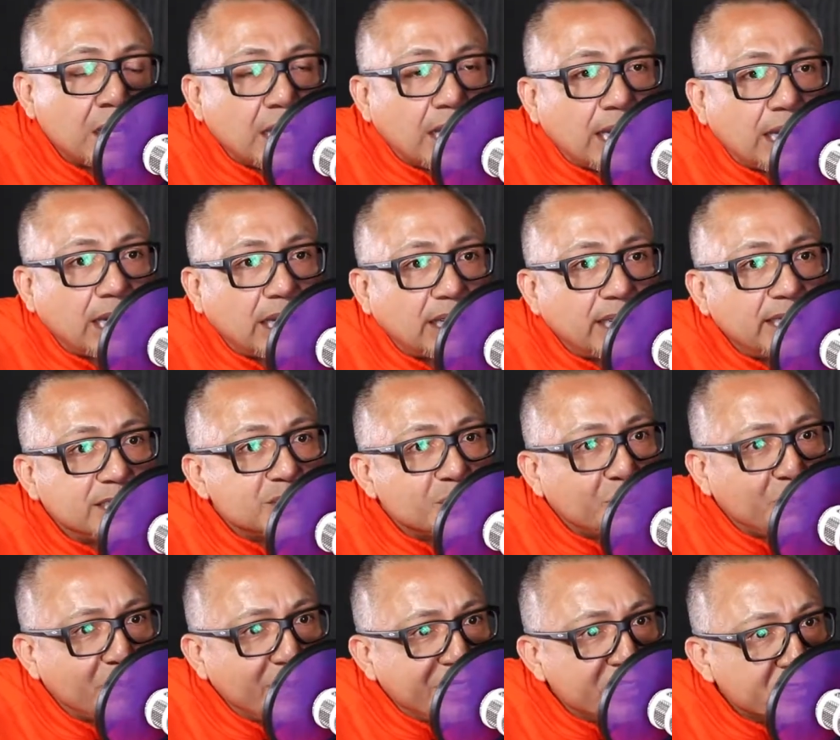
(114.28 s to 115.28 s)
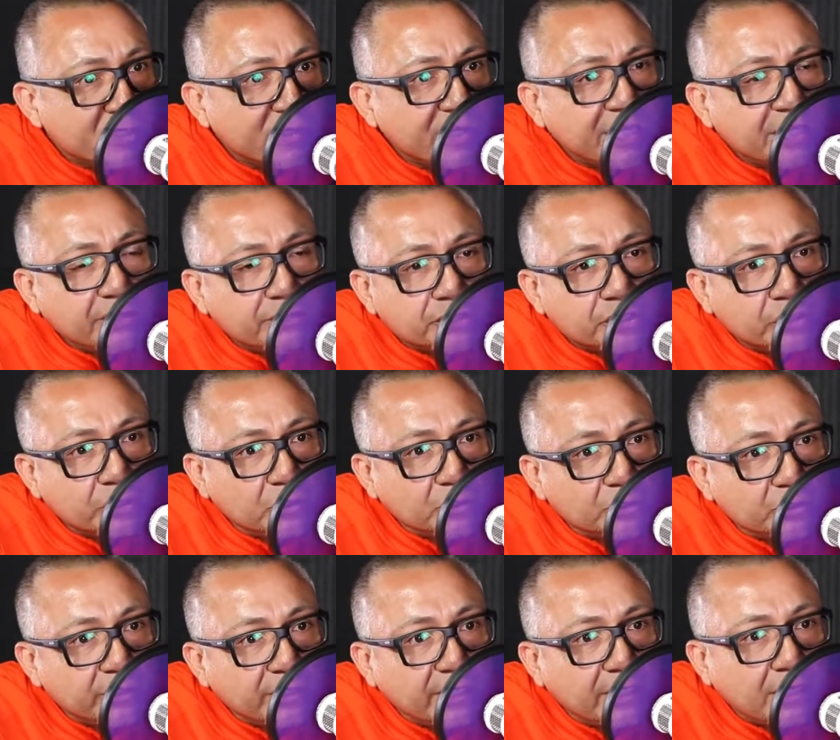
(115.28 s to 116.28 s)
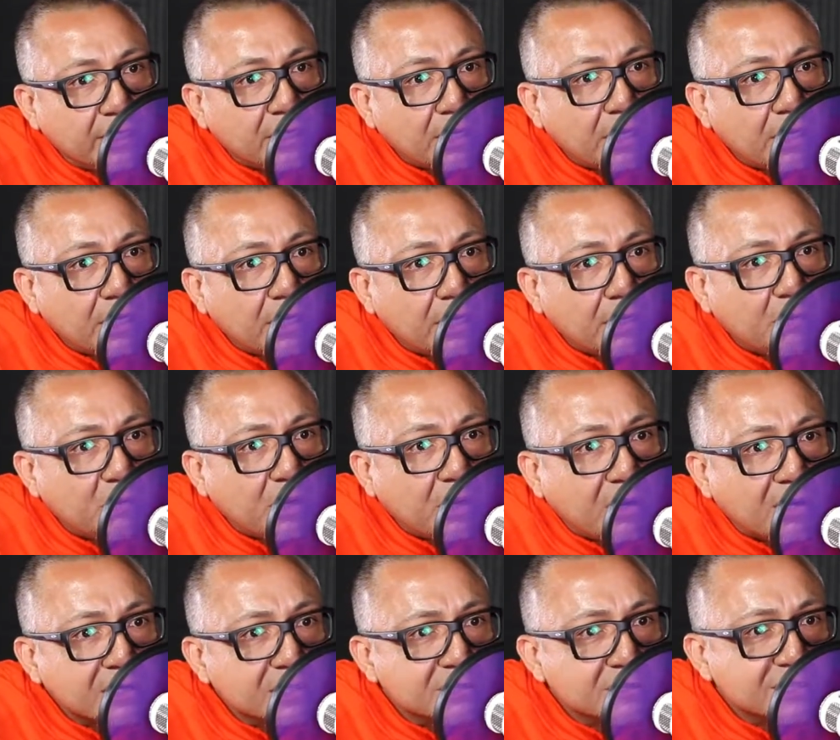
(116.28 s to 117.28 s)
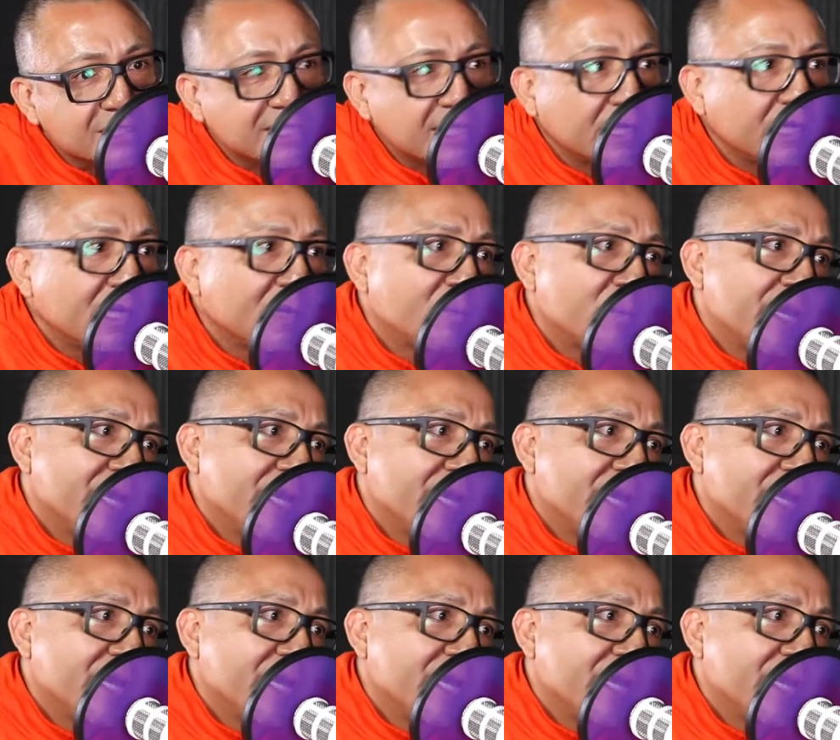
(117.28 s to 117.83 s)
and to make sure that your children are set up